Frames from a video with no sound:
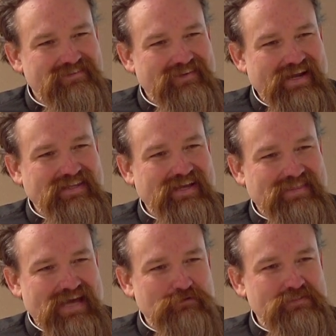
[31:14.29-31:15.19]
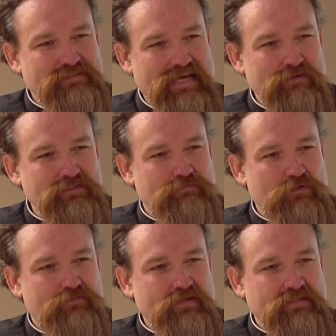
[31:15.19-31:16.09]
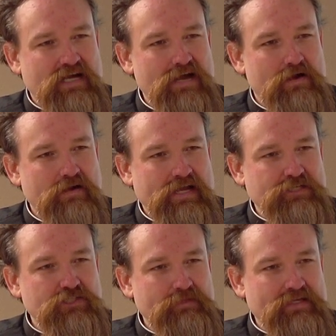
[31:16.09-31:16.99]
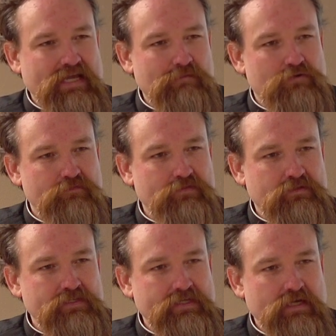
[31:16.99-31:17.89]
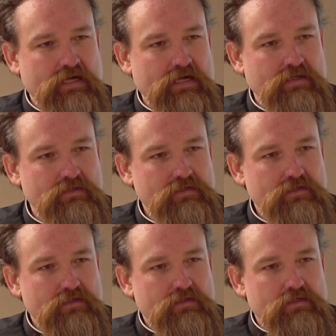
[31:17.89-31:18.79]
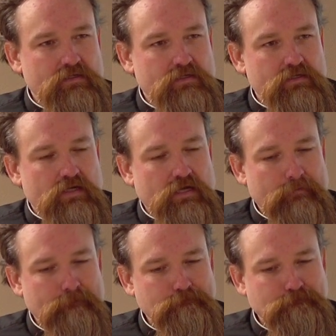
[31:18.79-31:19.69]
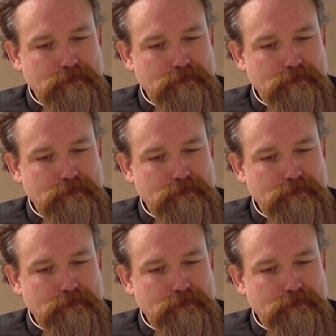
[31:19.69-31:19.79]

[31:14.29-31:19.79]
right? Like that was that was the perfect time. Our nation became perfectly uh, um,